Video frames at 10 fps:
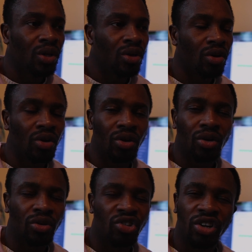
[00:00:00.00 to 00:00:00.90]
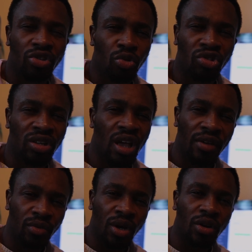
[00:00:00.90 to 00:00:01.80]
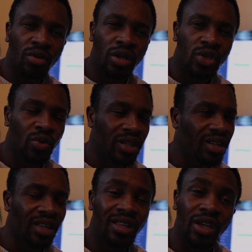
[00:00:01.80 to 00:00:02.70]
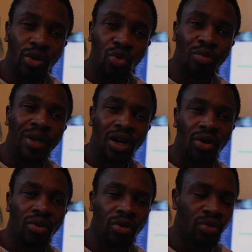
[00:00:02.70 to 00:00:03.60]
genetic question that I have to calculate, so it took me longer,